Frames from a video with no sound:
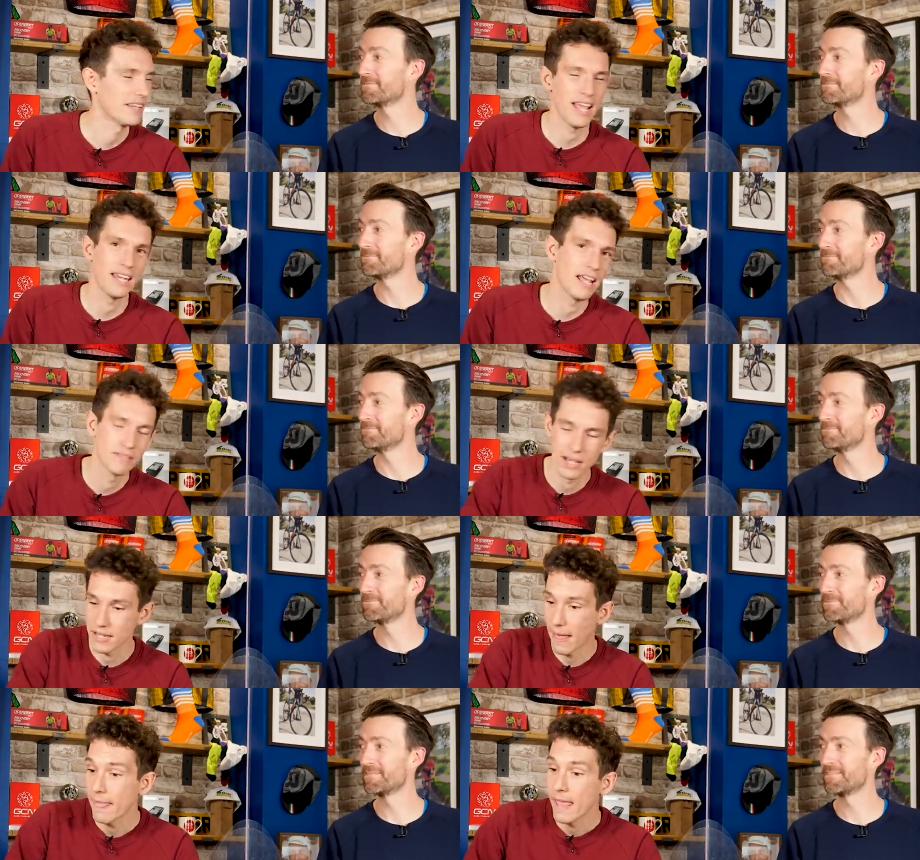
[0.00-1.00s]
Speaker 1: don't do
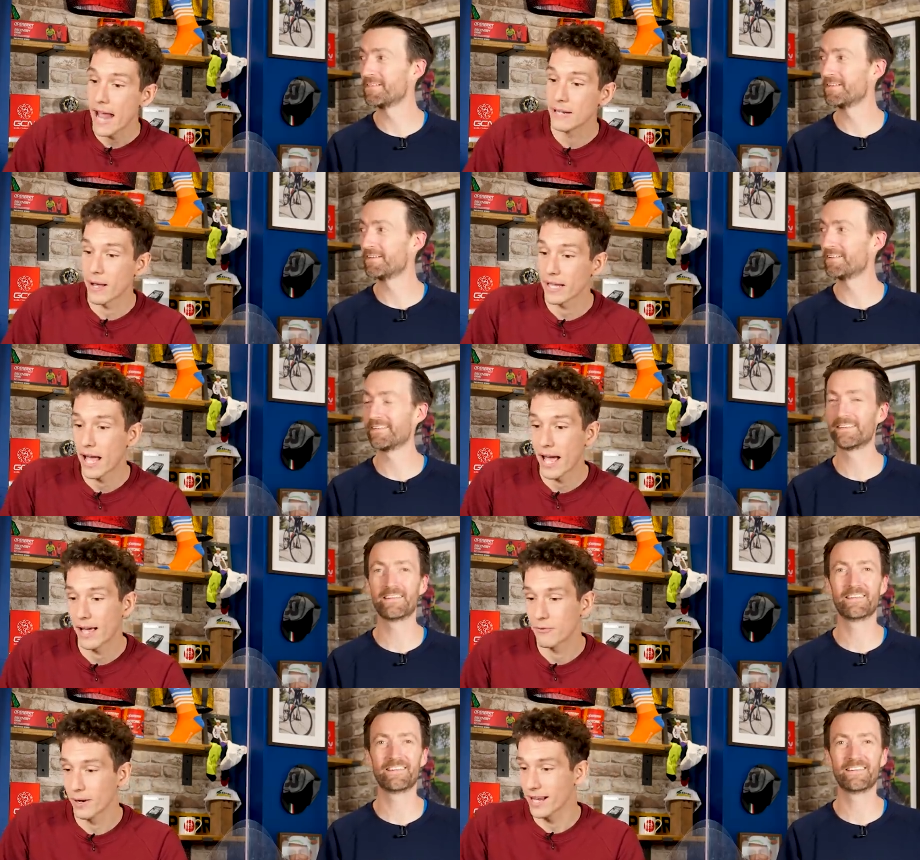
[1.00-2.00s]
that. Anyway,
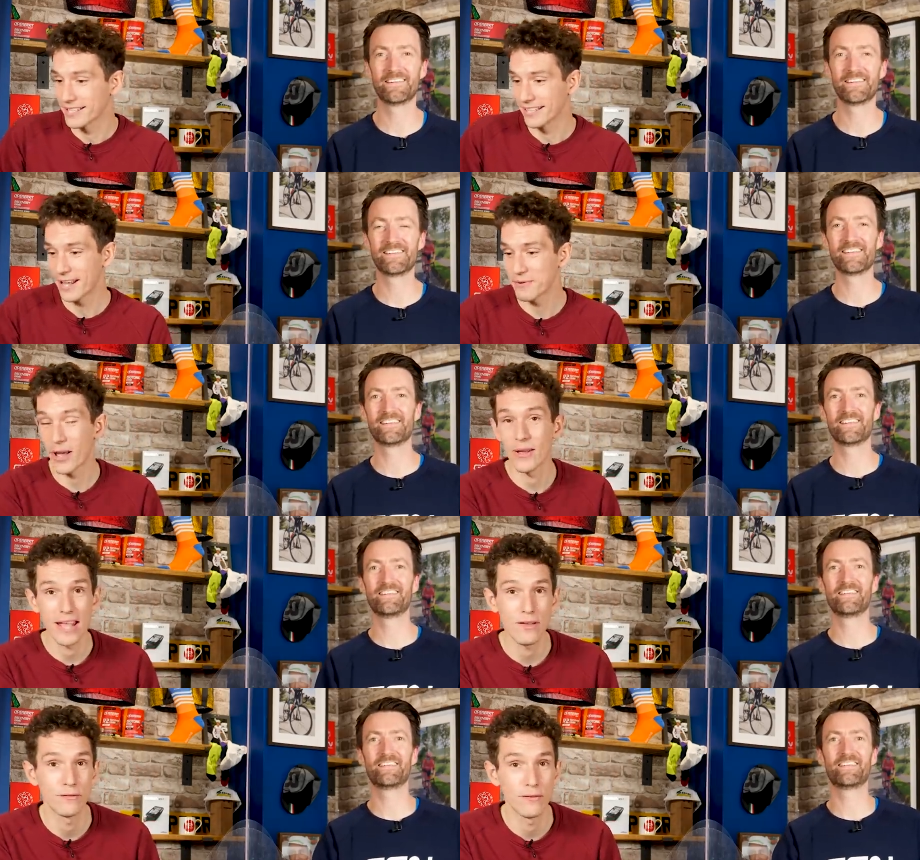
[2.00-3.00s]
right, there we go.
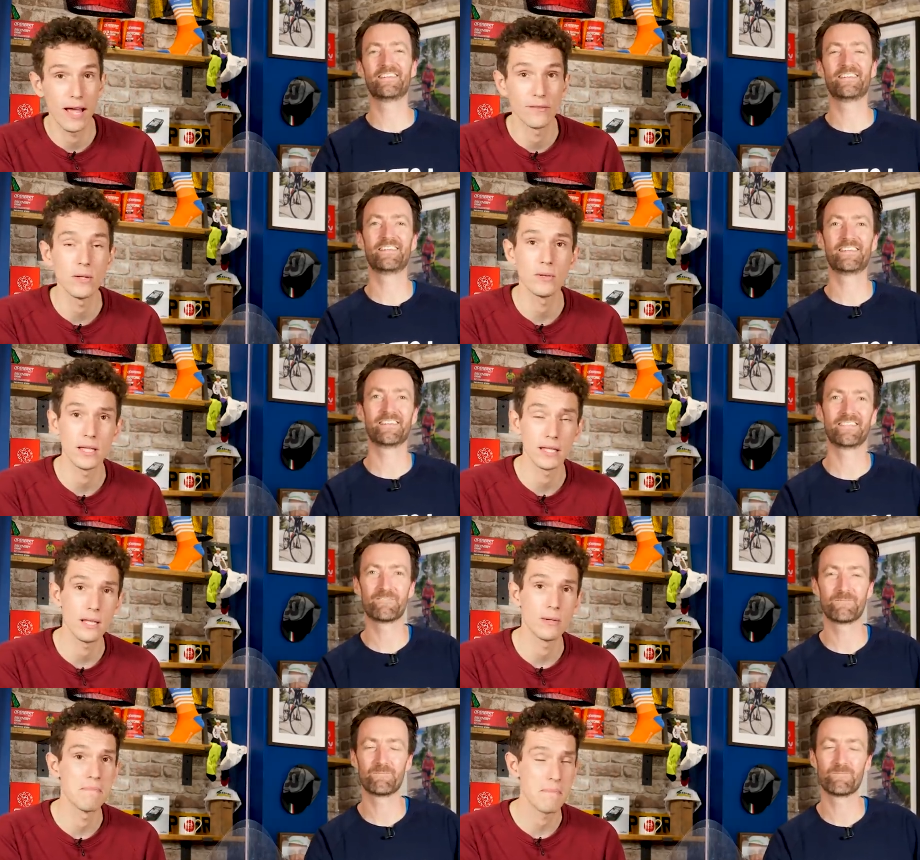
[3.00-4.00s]
If you think that
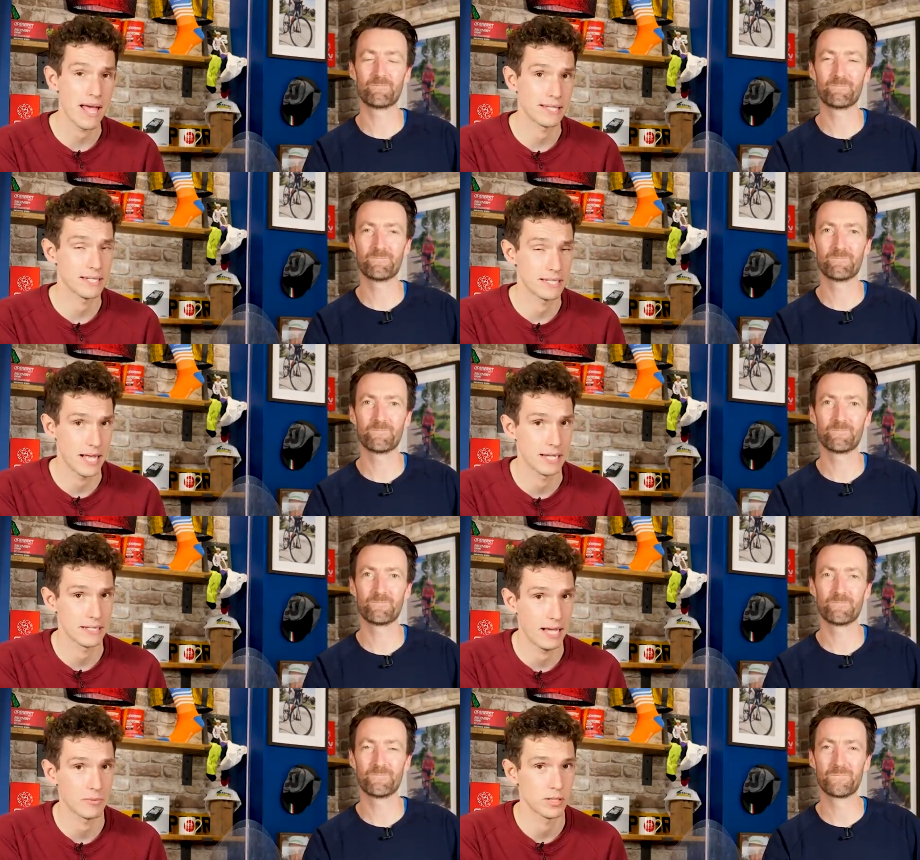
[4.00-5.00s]
you can better Dan's
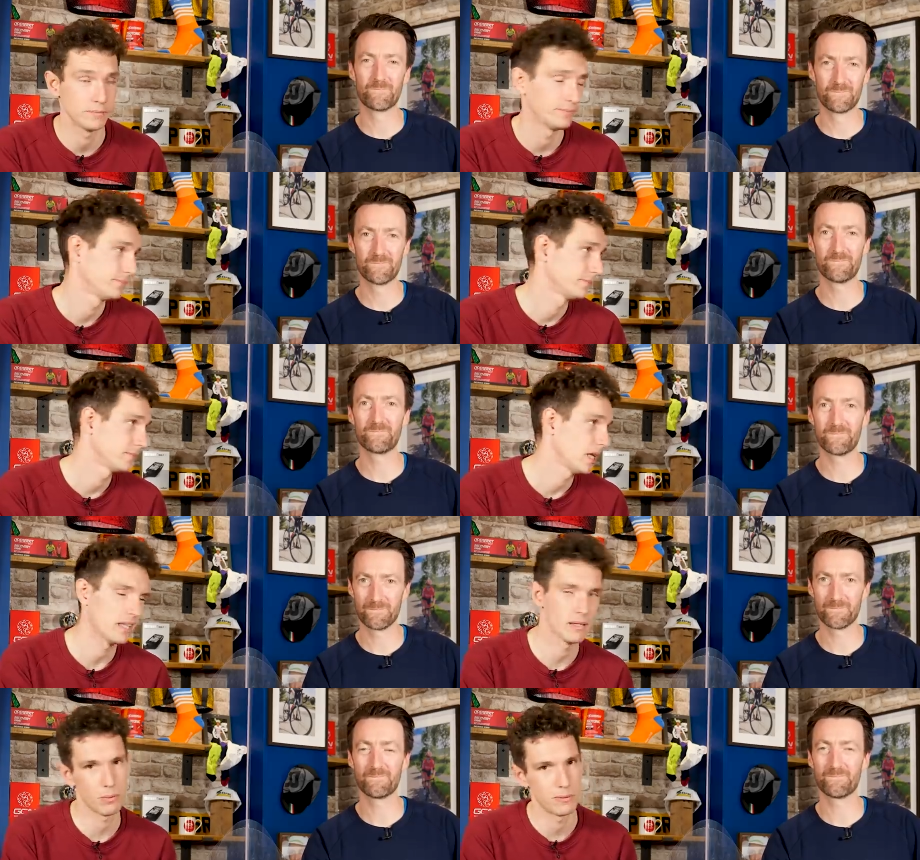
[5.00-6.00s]
caption,
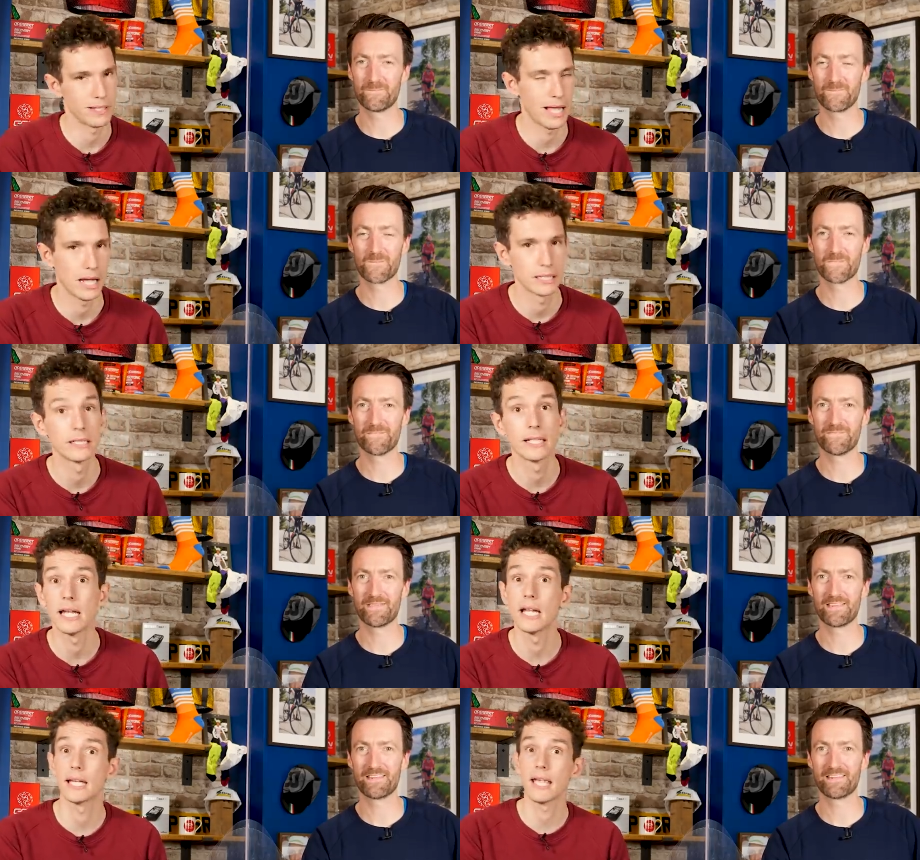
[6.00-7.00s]
that you probably can,
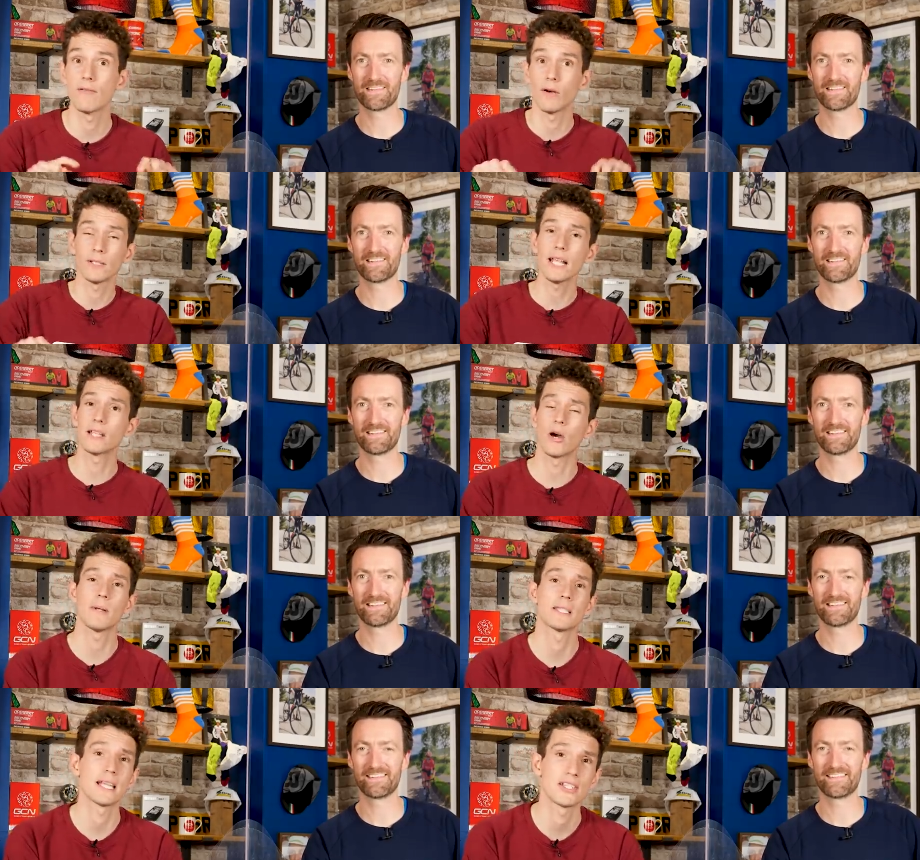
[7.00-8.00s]
then get involved in the
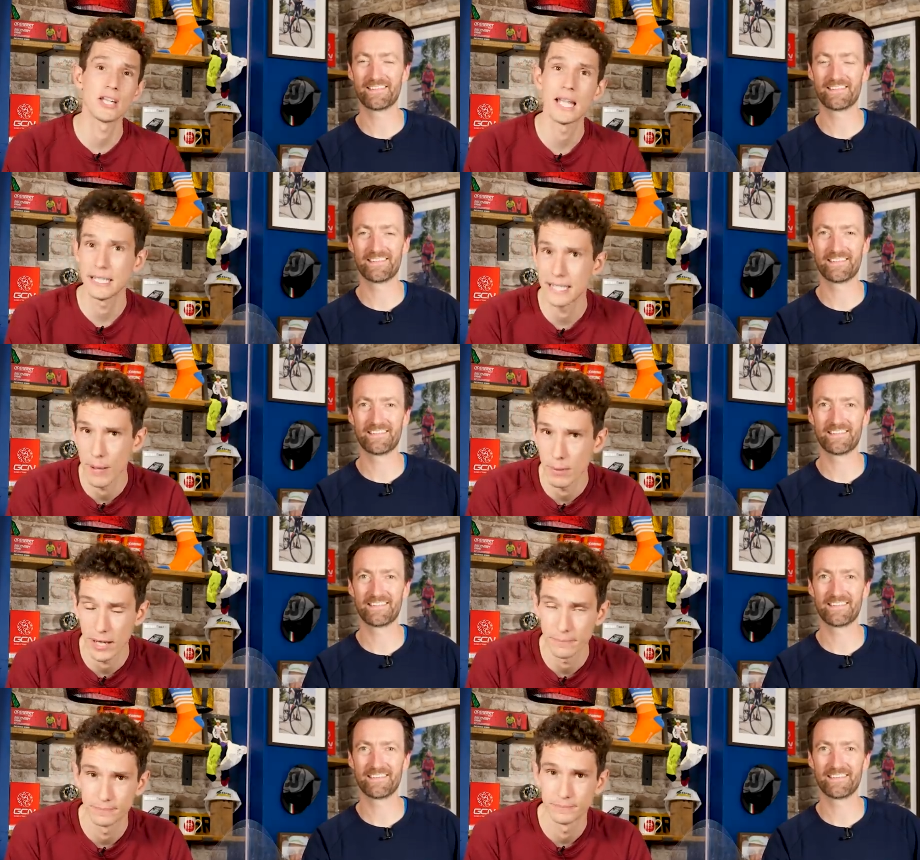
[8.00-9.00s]
comment section down below.